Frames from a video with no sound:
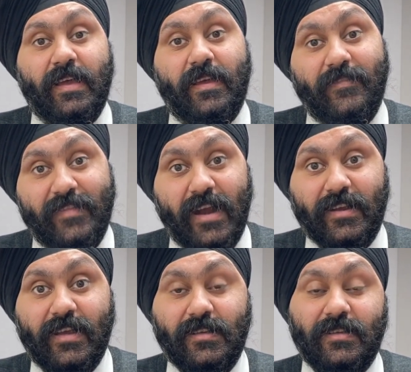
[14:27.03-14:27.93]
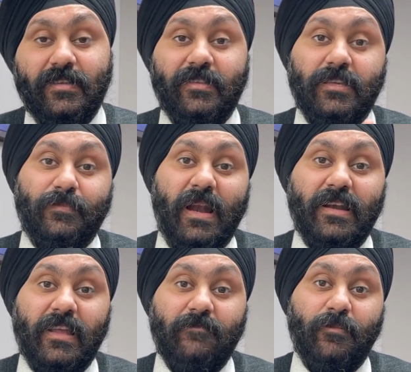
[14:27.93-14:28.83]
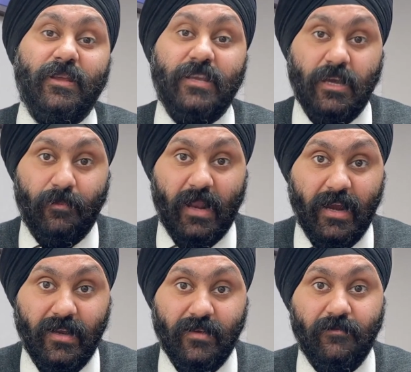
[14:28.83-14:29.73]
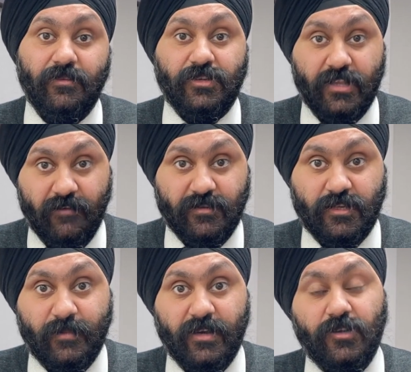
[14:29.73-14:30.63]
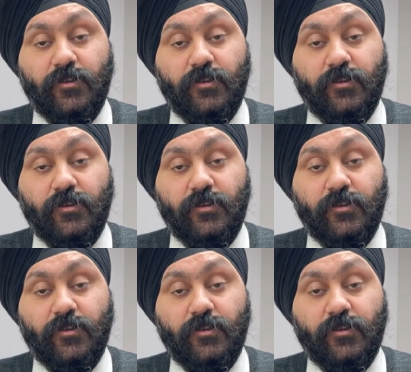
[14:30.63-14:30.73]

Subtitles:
in that case, this penalty will be reapplied, which they have suspended.